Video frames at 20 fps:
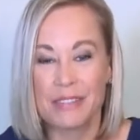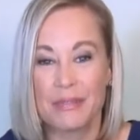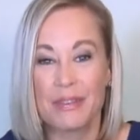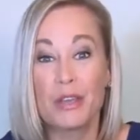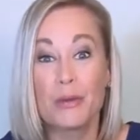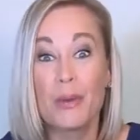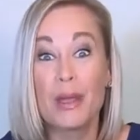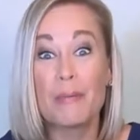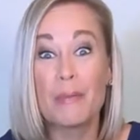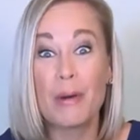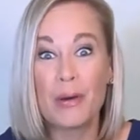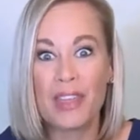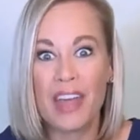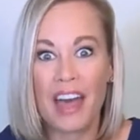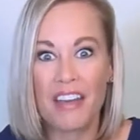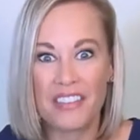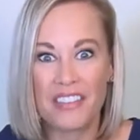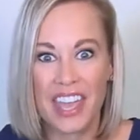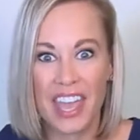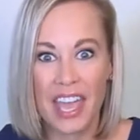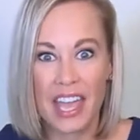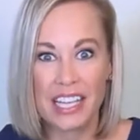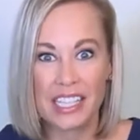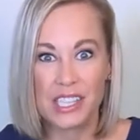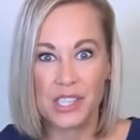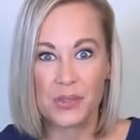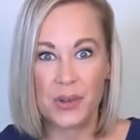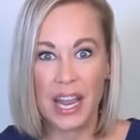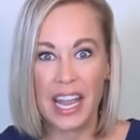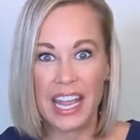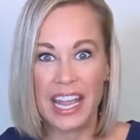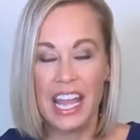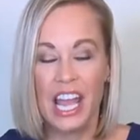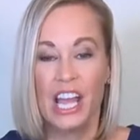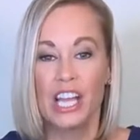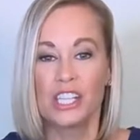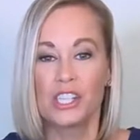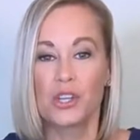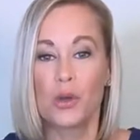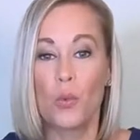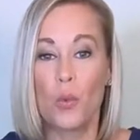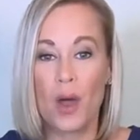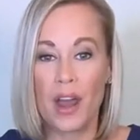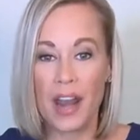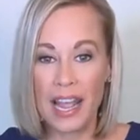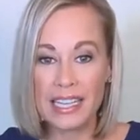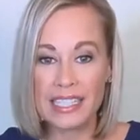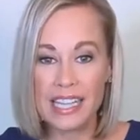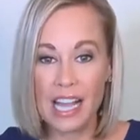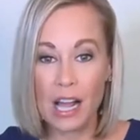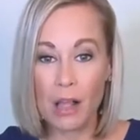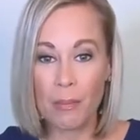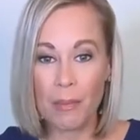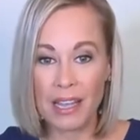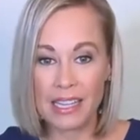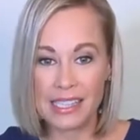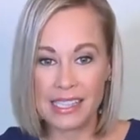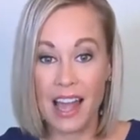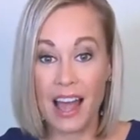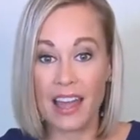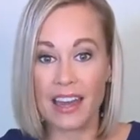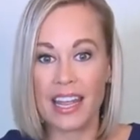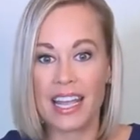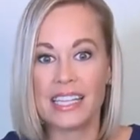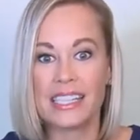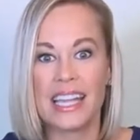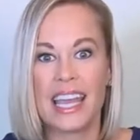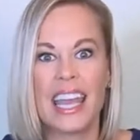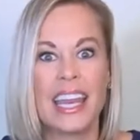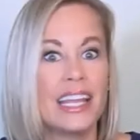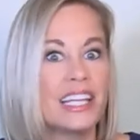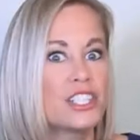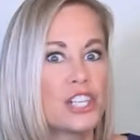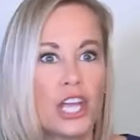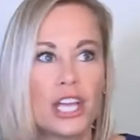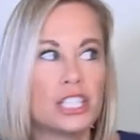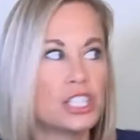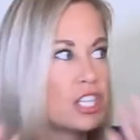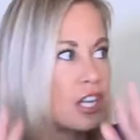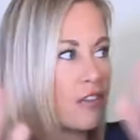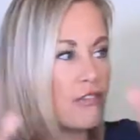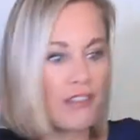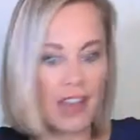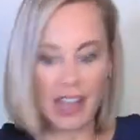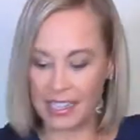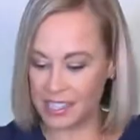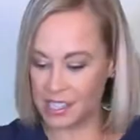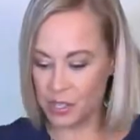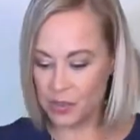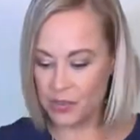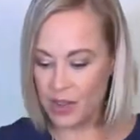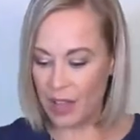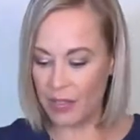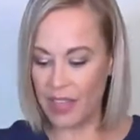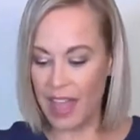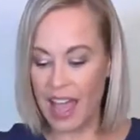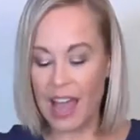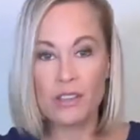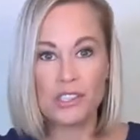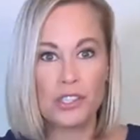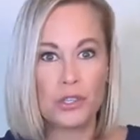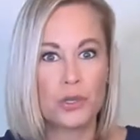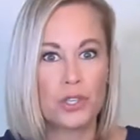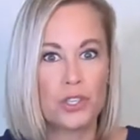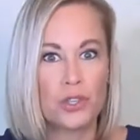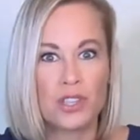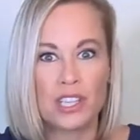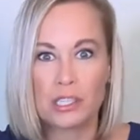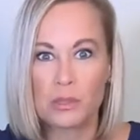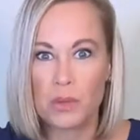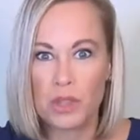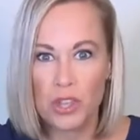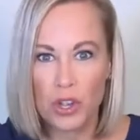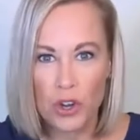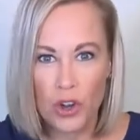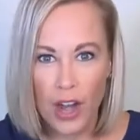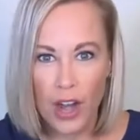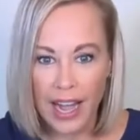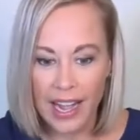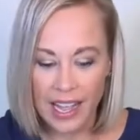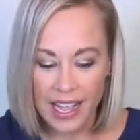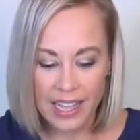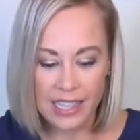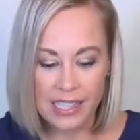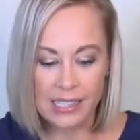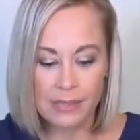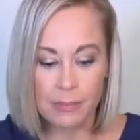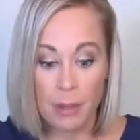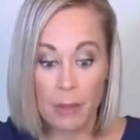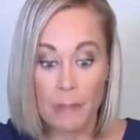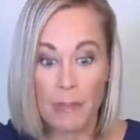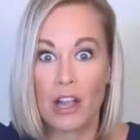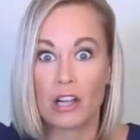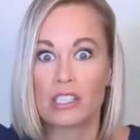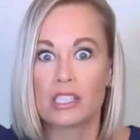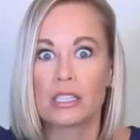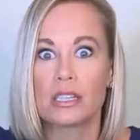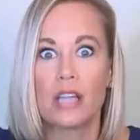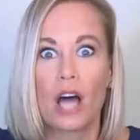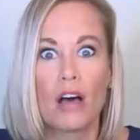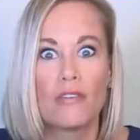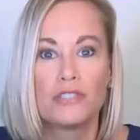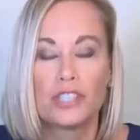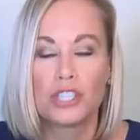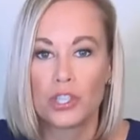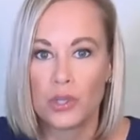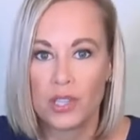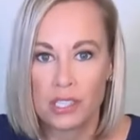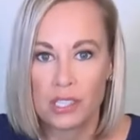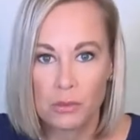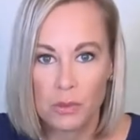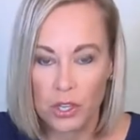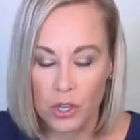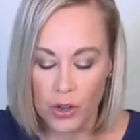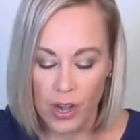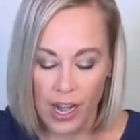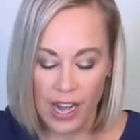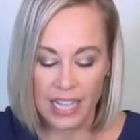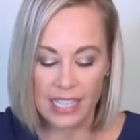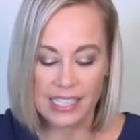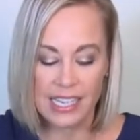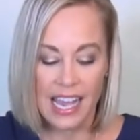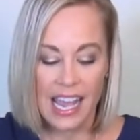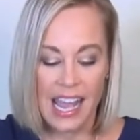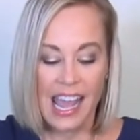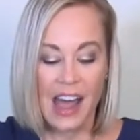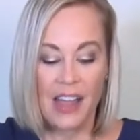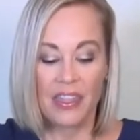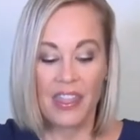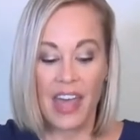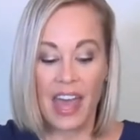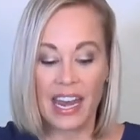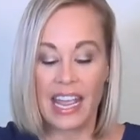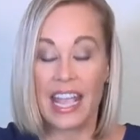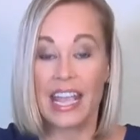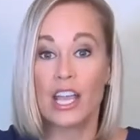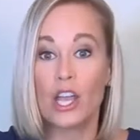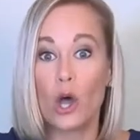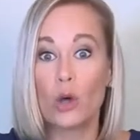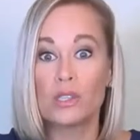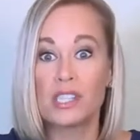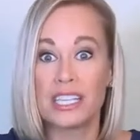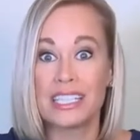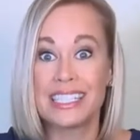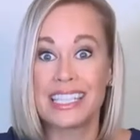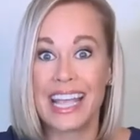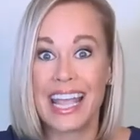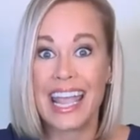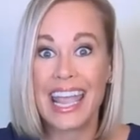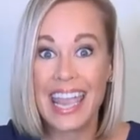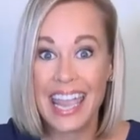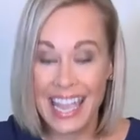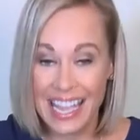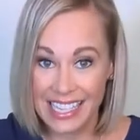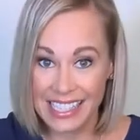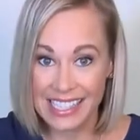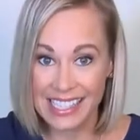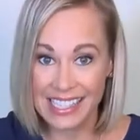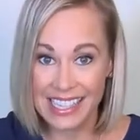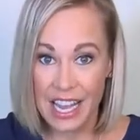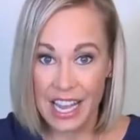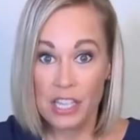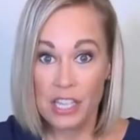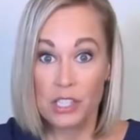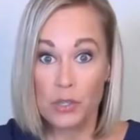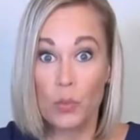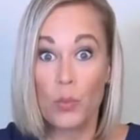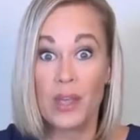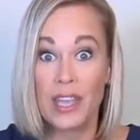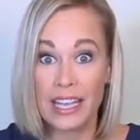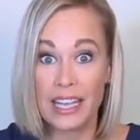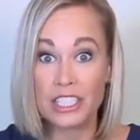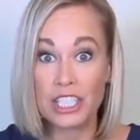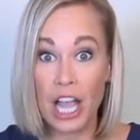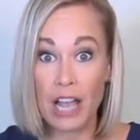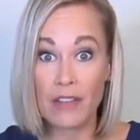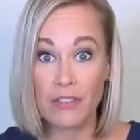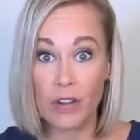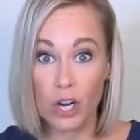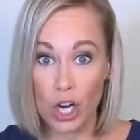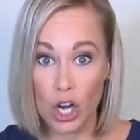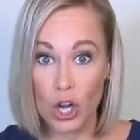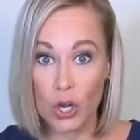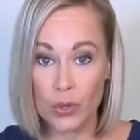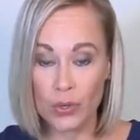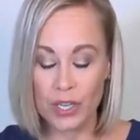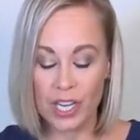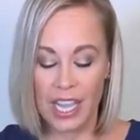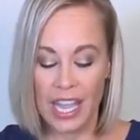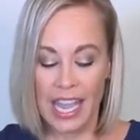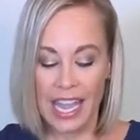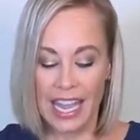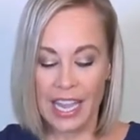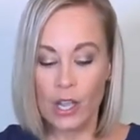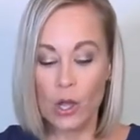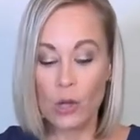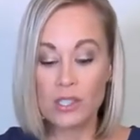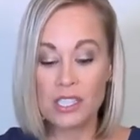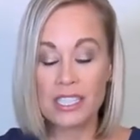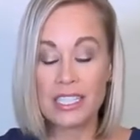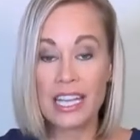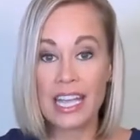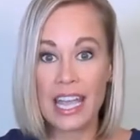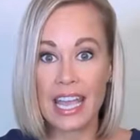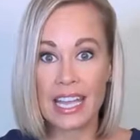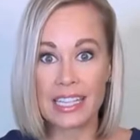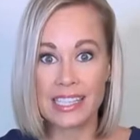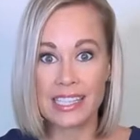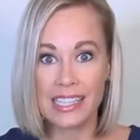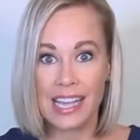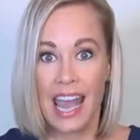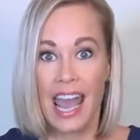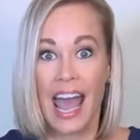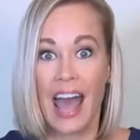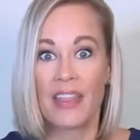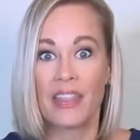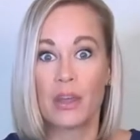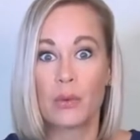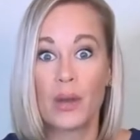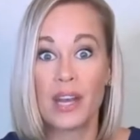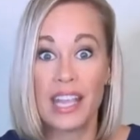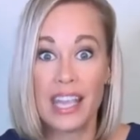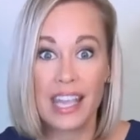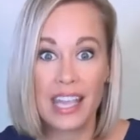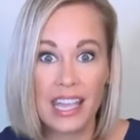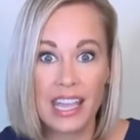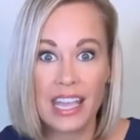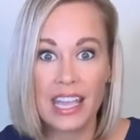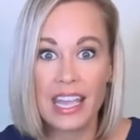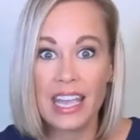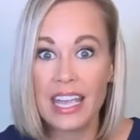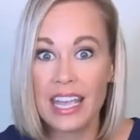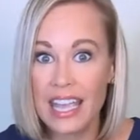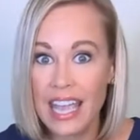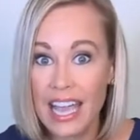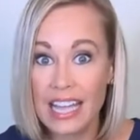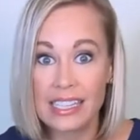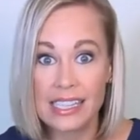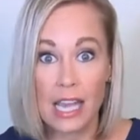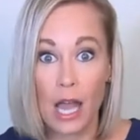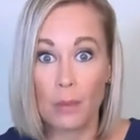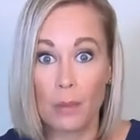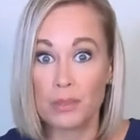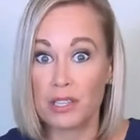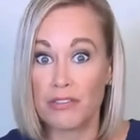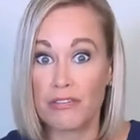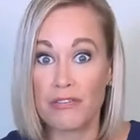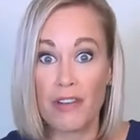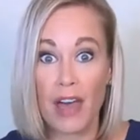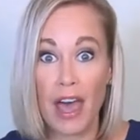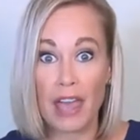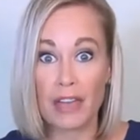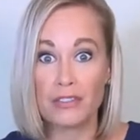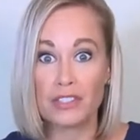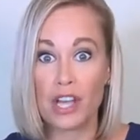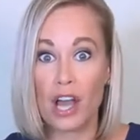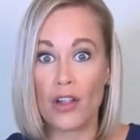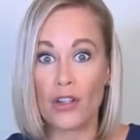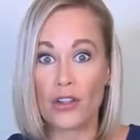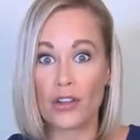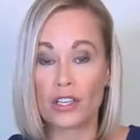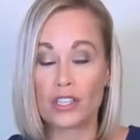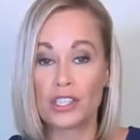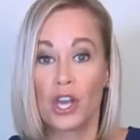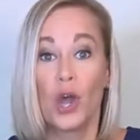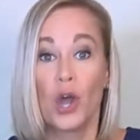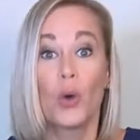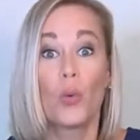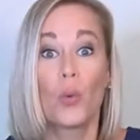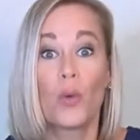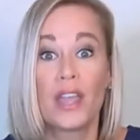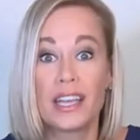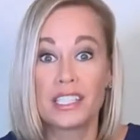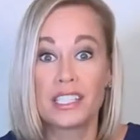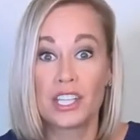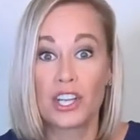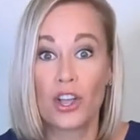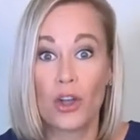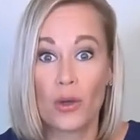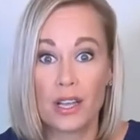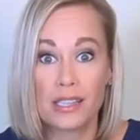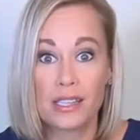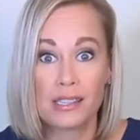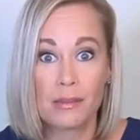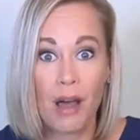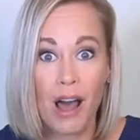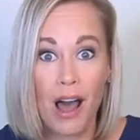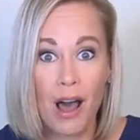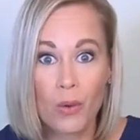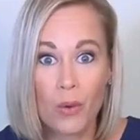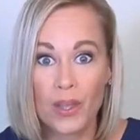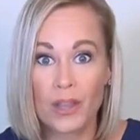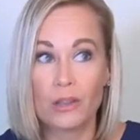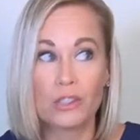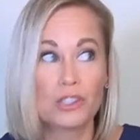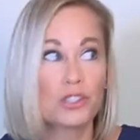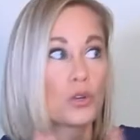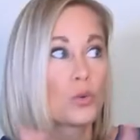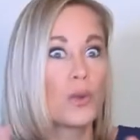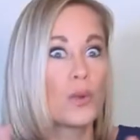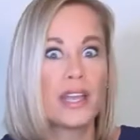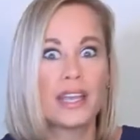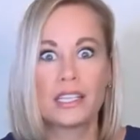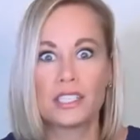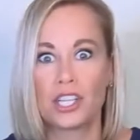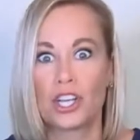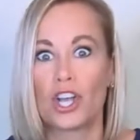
I mean, you, we both have kids, right? So what I tell my son is any change he finds around the house, you can do uh this uh-huh. with your grandkids. My parents love to do this with their grandkids. That it goes into his. So we each have our own. It goes into his, and then okay. when he gets up to five dollars, we get to go get some Hot Wheels, or we get oh.